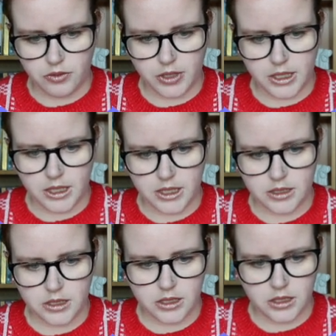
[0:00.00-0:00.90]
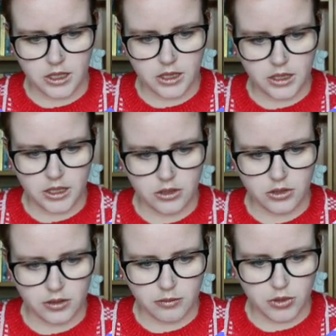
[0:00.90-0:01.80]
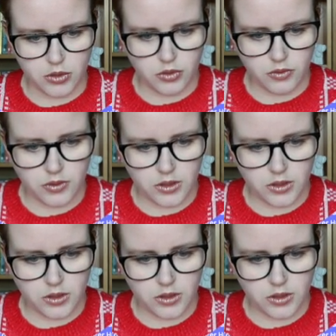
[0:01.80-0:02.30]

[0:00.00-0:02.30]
read list and then just move